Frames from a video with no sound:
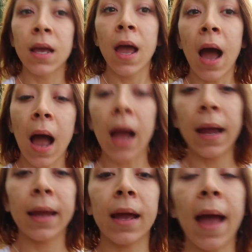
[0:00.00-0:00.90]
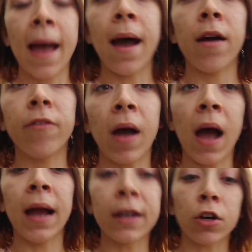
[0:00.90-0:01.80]
I have
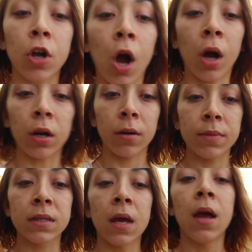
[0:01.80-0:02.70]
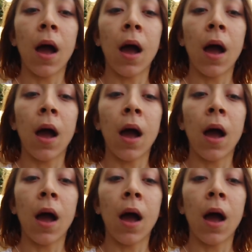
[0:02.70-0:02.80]
higher carbs